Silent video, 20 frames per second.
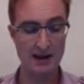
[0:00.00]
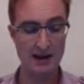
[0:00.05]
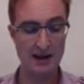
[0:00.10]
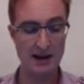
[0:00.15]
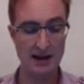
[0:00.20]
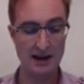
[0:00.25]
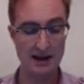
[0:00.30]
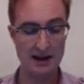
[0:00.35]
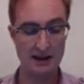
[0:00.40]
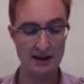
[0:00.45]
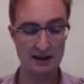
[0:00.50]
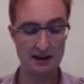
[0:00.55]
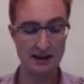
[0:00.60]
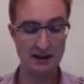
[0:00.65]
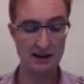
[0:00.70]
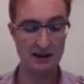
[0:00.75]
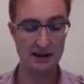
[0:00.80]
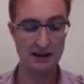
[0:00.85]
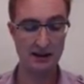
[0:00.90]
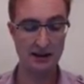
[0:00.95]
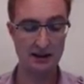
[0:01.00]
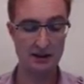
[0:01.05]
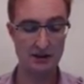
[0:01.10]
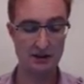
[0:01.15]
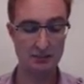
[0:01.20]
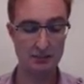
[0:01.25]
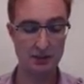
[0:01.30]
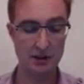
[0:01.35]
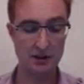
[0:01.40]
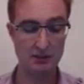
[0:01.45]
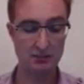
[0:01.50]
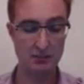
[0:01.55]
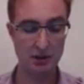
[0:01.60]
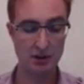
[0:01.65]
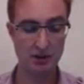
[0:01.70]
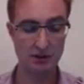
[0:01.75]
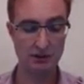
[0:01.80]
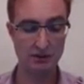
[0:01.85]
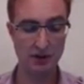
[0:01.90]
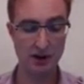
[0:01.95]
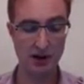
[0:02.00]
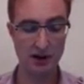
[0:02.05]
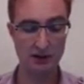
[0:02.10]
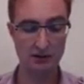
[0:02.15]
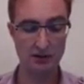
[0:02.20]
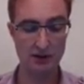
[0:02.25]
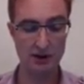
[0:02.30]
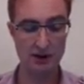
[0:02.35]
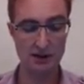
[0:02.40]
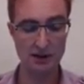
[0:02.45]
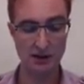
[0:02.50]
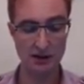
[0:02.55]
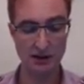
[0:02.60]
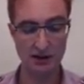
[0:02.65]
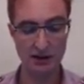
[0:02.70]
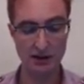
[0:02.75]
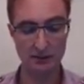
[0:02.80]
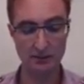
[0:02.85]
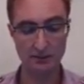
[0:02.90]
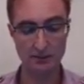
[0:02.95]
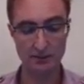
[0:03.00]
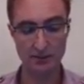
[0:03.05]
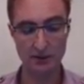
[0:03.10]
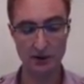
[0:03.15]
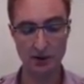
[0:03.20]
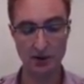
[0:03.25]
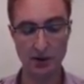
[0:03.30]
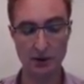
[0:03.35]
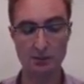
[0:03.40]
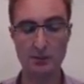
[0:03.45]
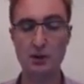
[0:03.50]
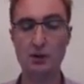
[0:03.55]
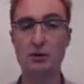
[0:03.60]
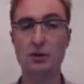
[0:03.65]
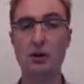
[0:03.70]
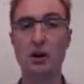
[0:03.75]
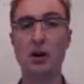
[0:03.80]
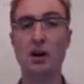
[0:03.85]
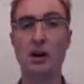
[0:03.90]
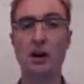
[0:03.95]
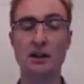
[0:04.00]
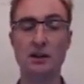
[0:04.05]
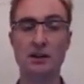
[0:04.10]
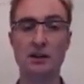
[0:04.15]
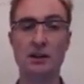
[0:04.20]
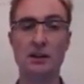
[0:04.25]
and it hasn't been modified recently. The copy you got,